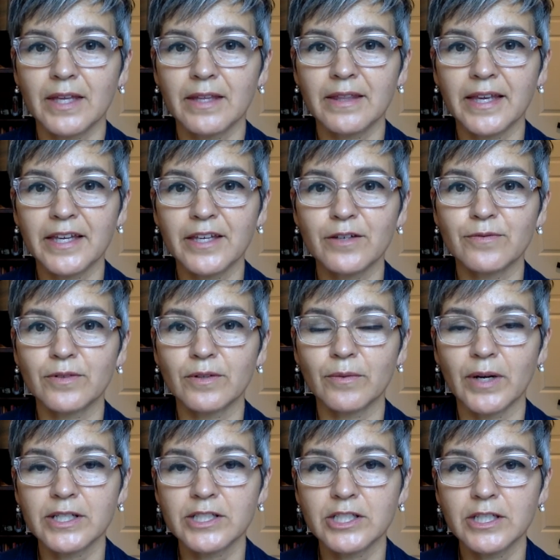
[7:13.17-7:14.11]
Thank you for
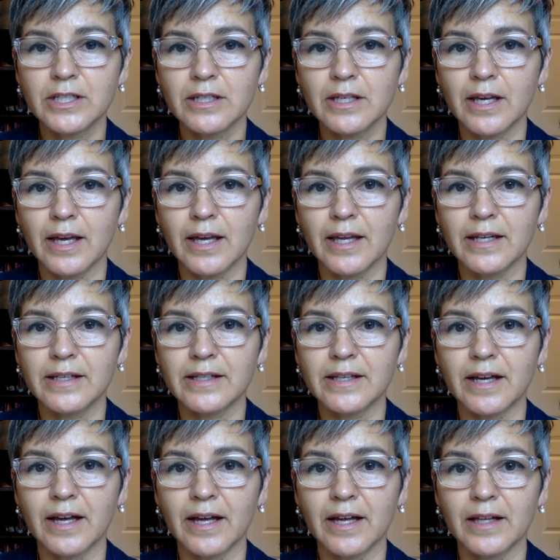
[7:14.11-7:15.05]
watching, and
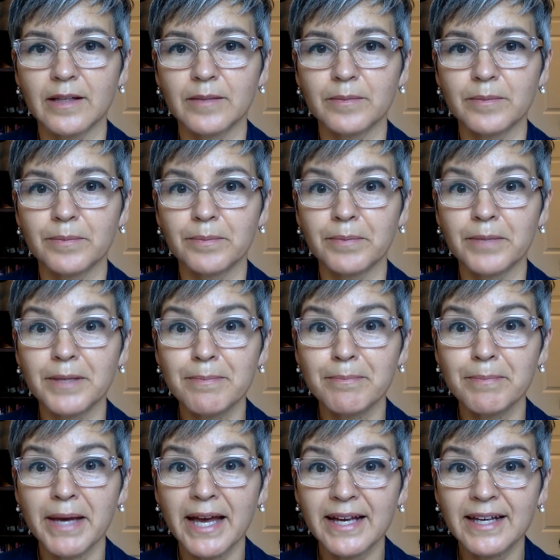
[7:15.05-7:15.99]
I'll be
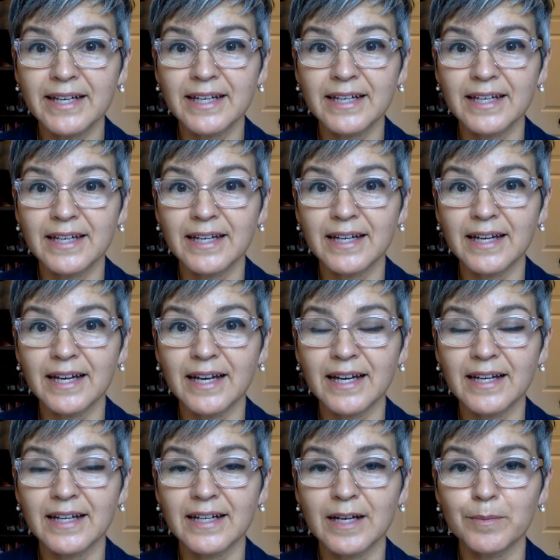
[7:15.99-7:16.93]
back
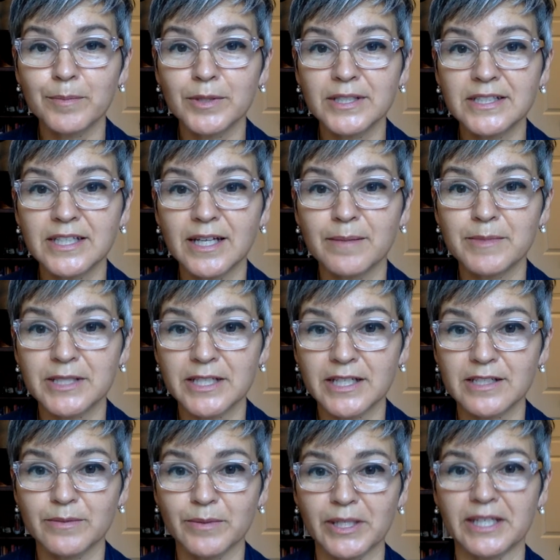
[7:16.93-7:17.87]
a couple of times
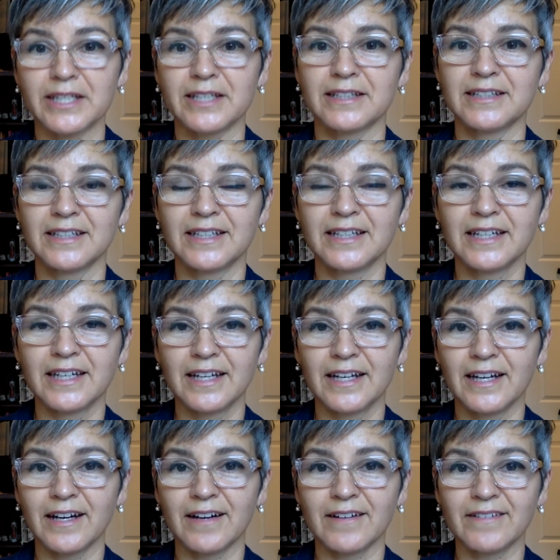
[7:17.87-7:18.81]
next week.
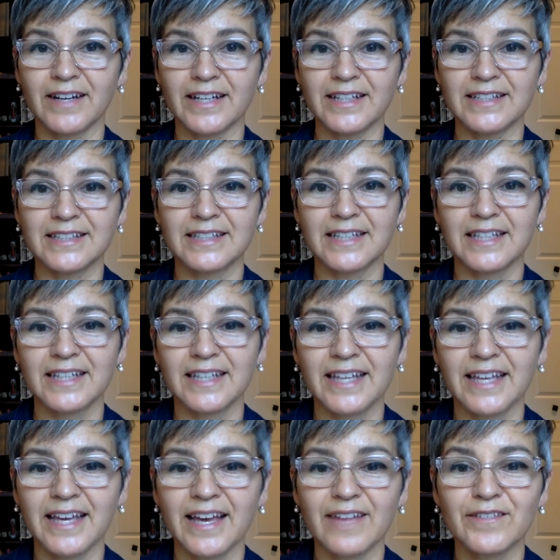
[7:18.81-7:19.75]
All right.
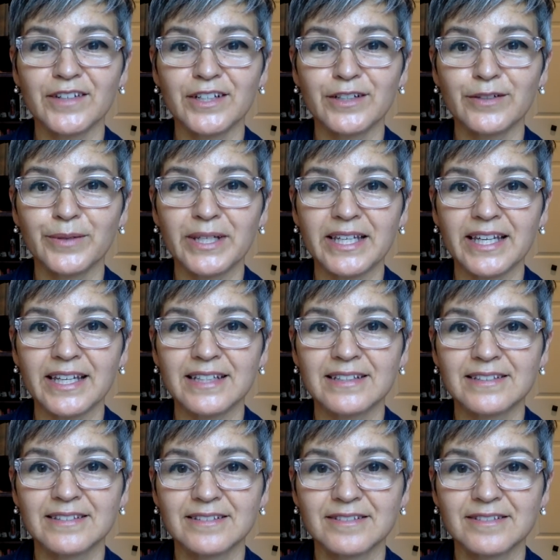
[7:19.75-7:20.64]
Have a good weekend.